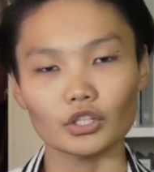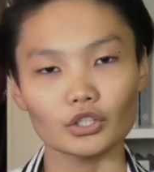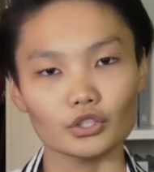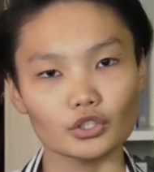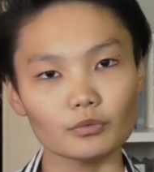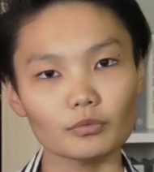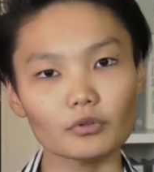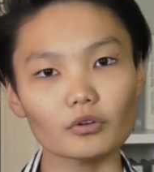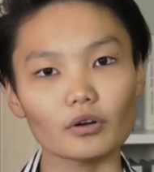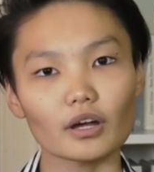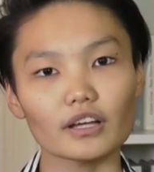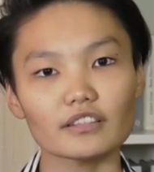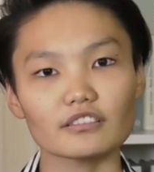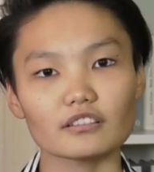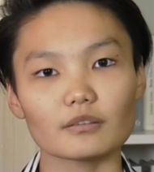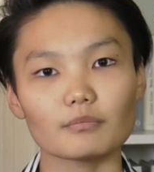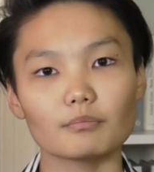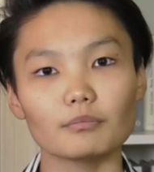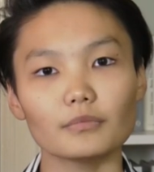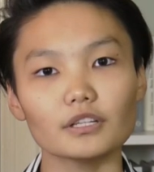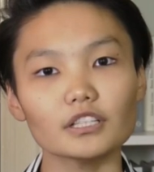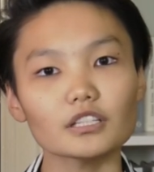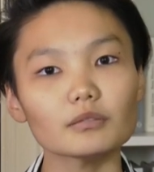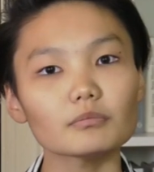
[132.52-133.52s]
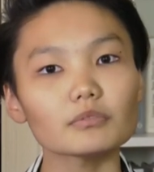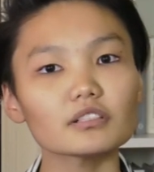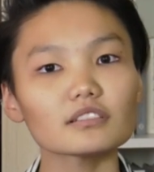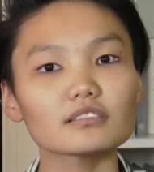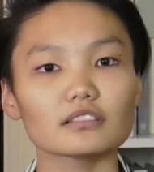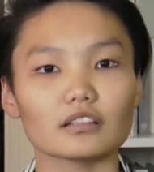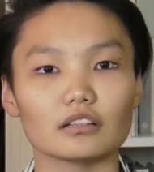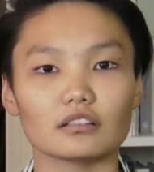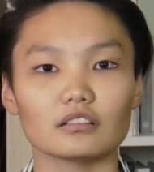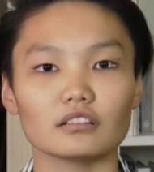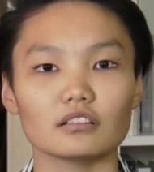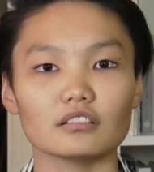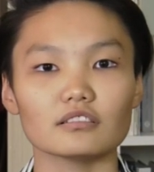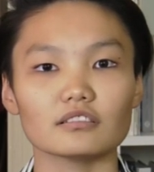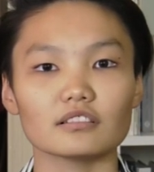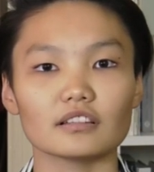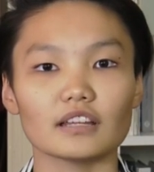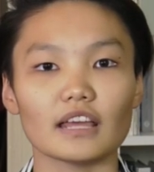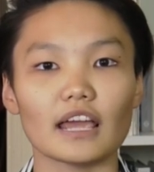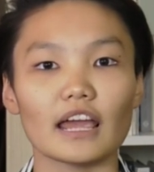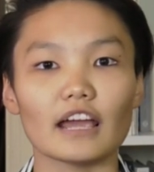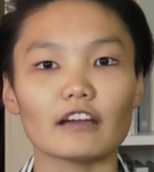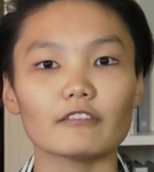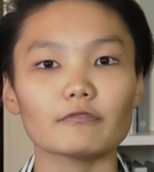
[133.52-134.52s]
Human rights are minimal standards that
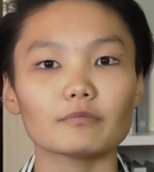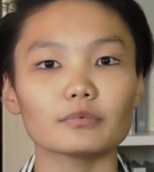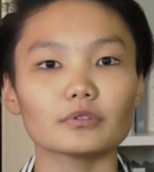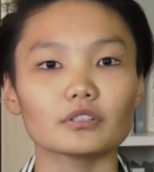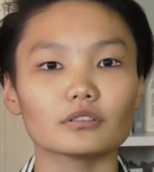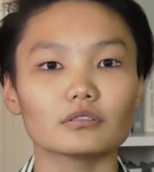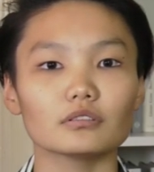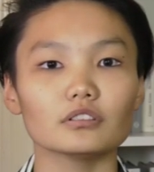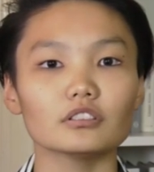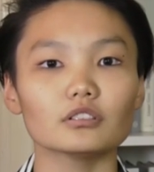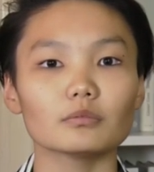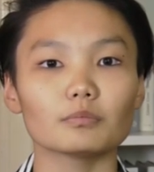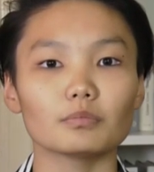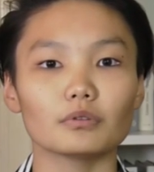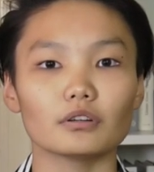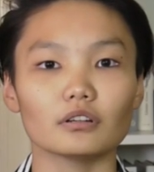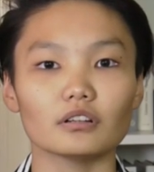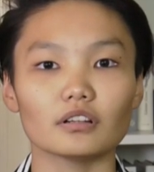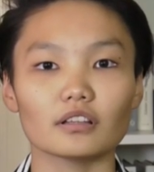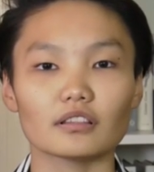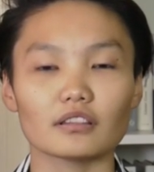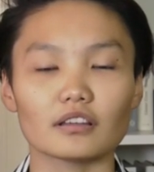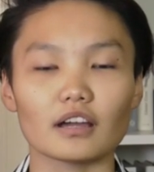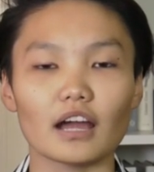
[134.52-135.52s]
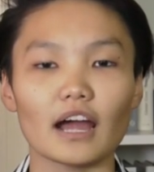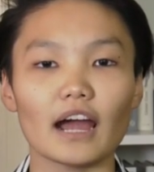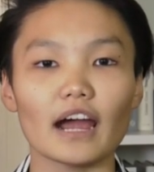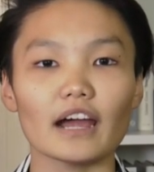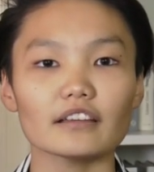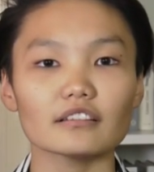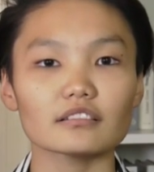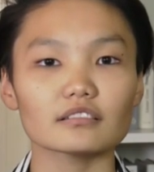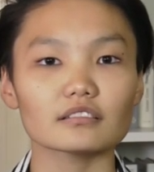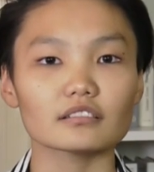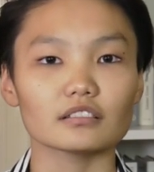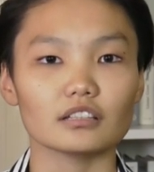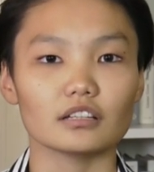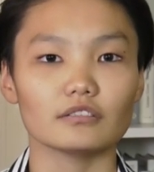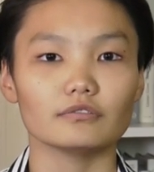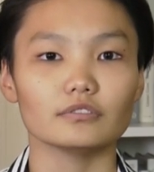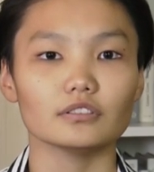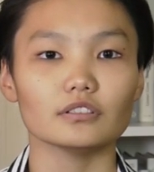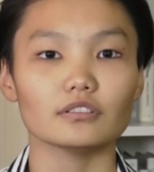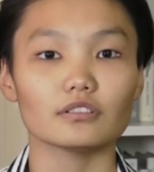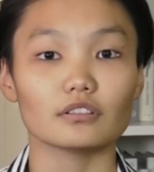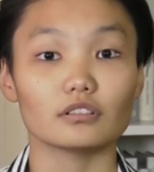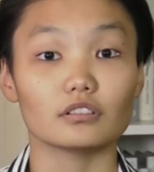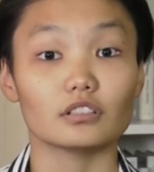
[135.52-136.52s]
have been agreed upon at the highest
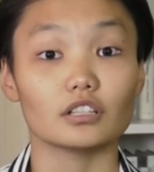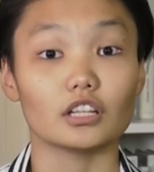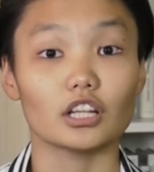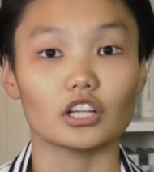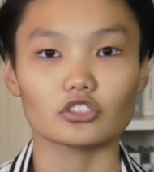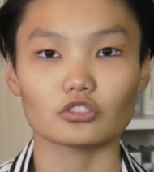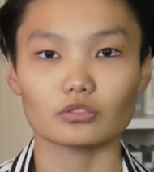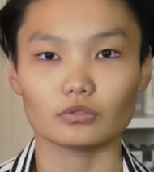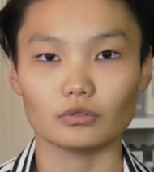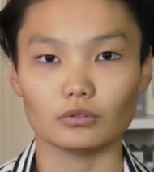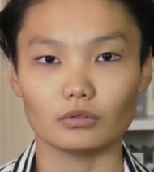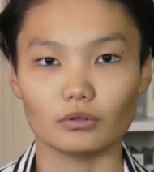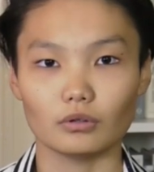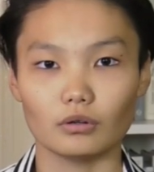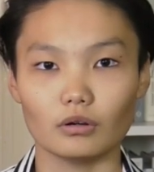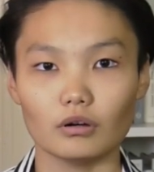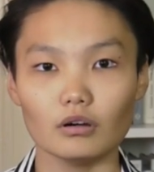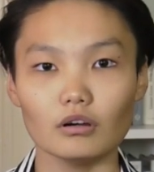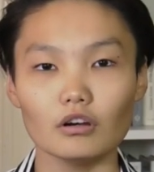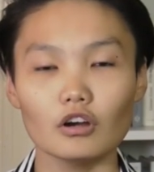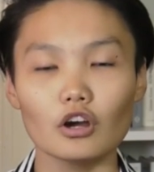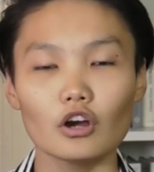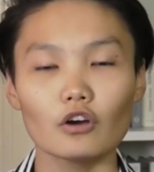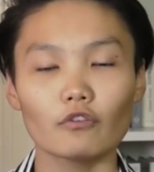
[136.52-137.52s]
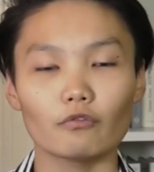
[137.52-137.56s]
level, the international law,